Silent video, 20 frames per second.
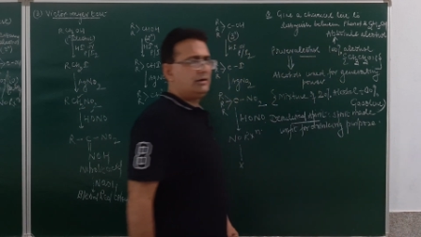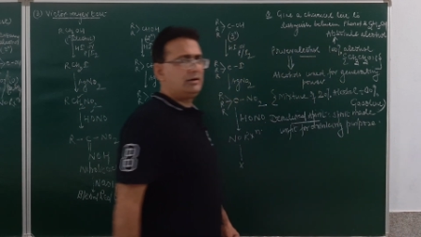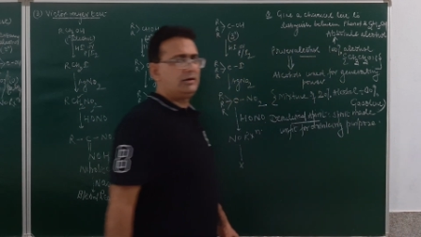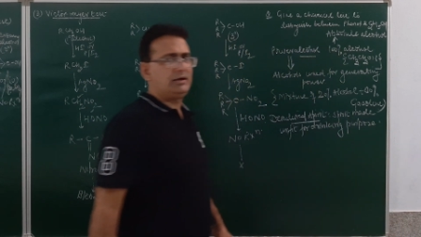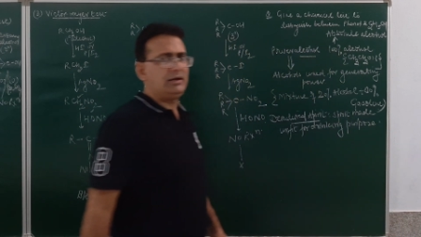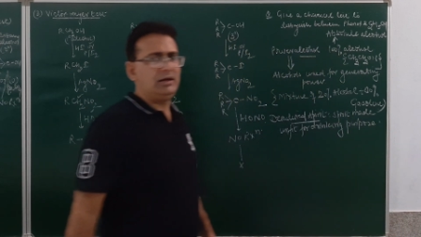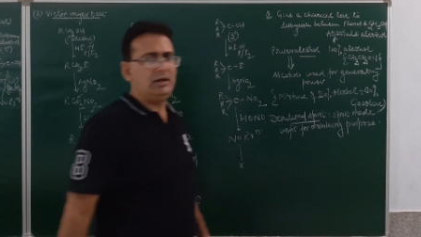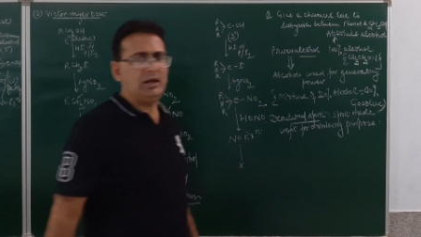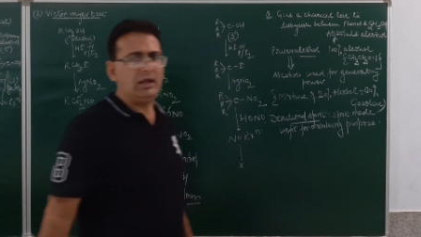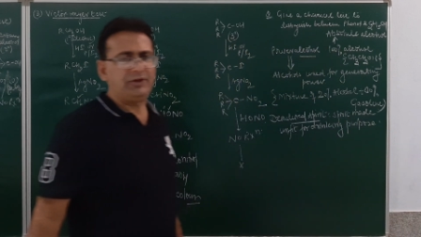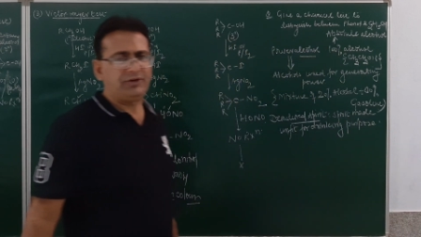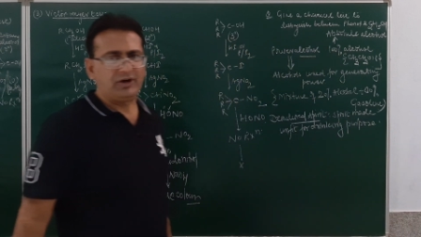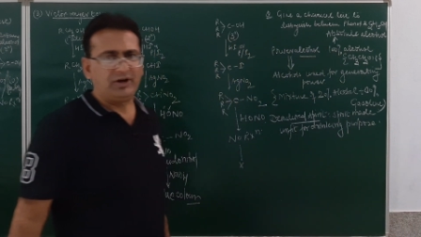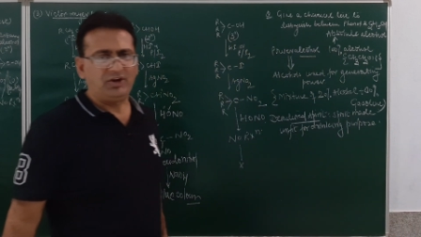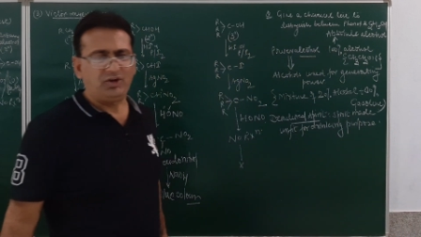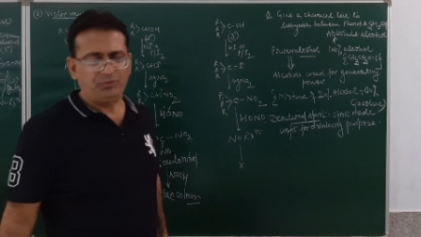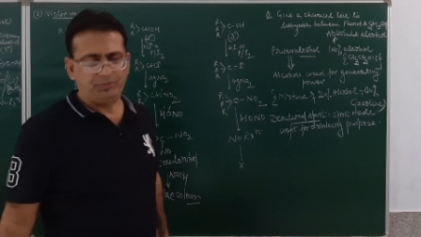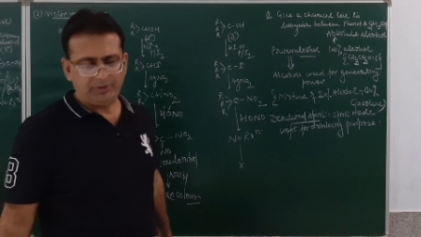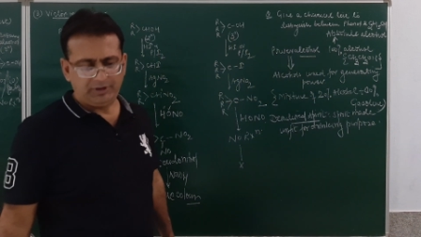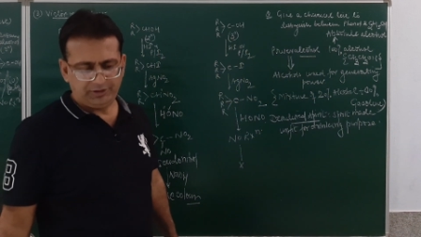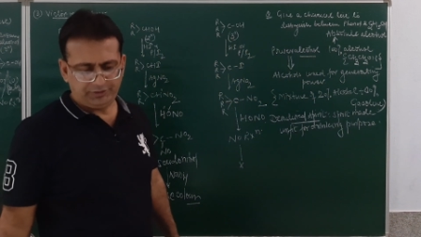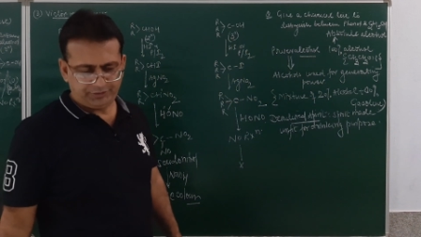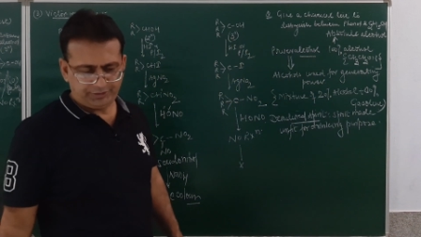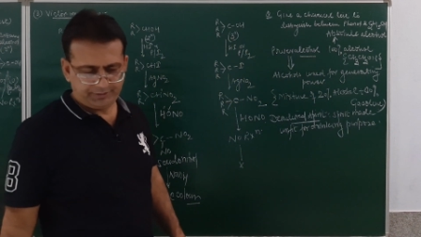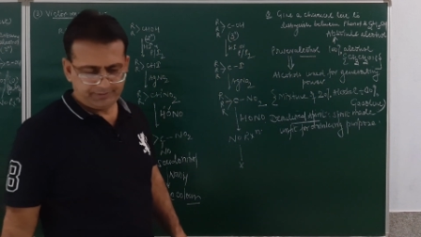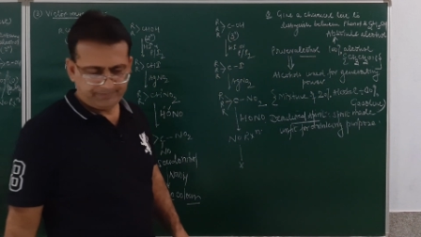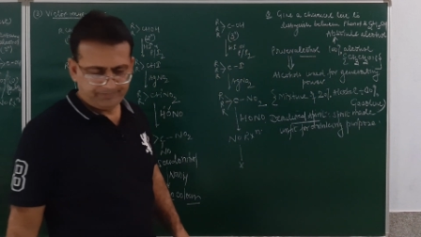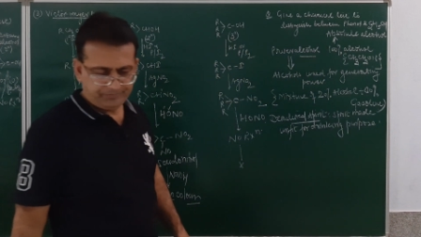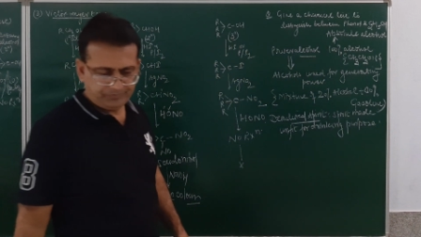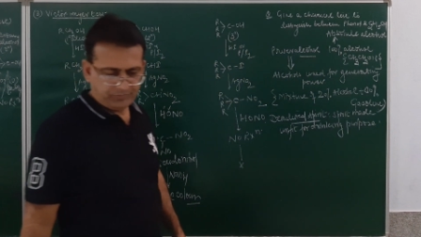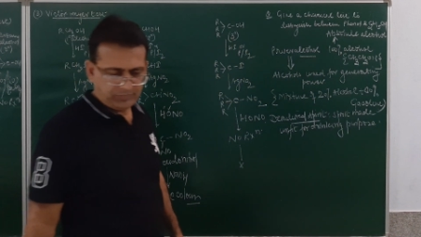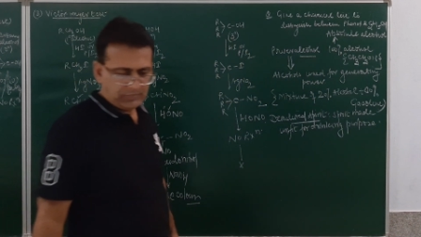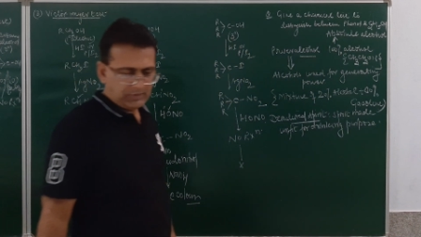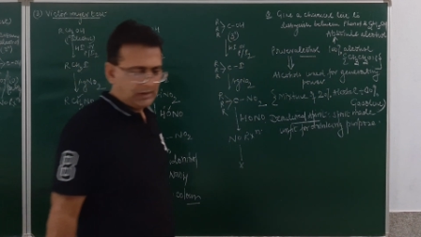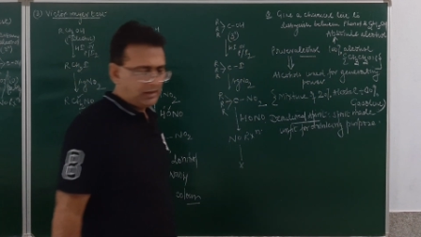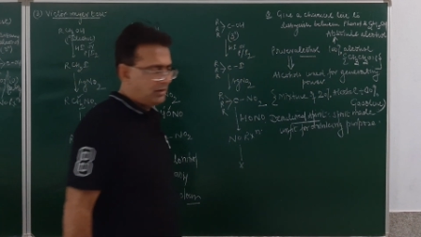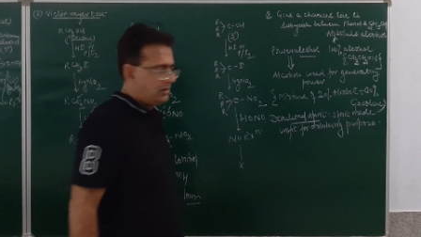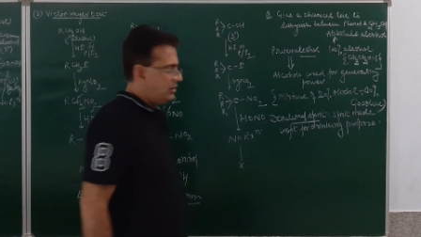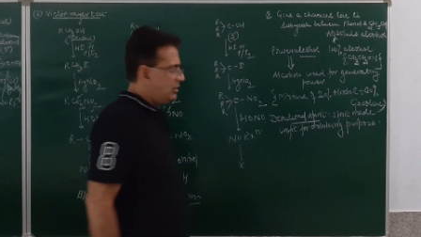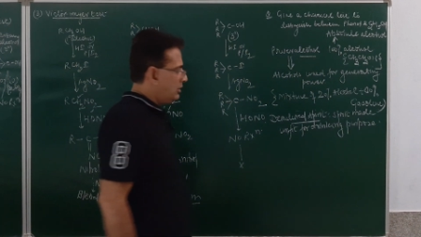denatured spirit.
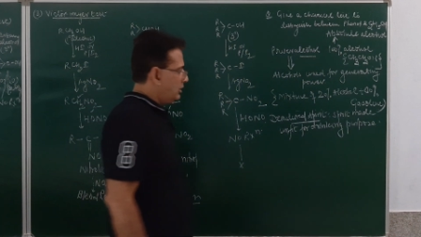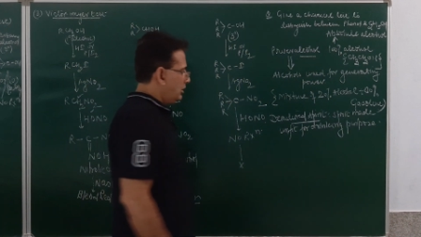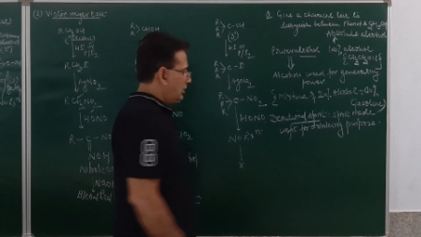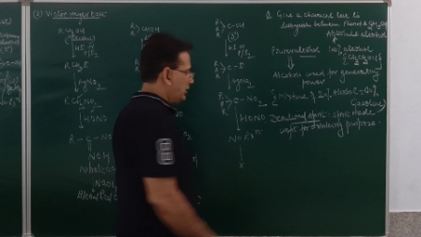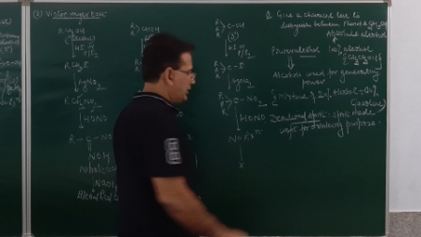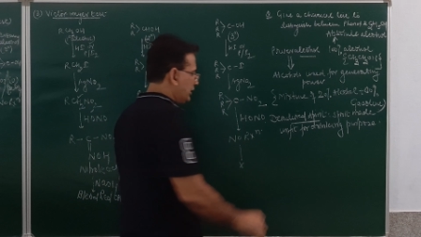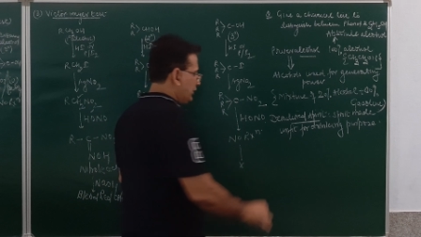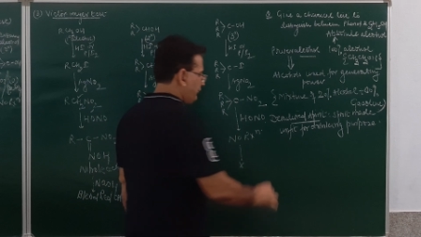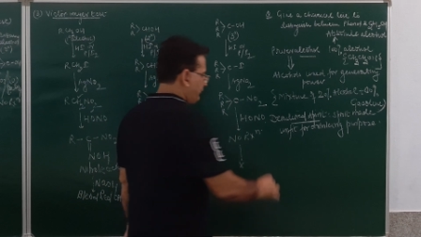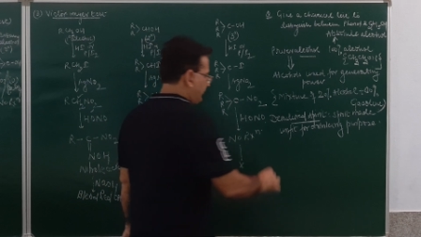Or in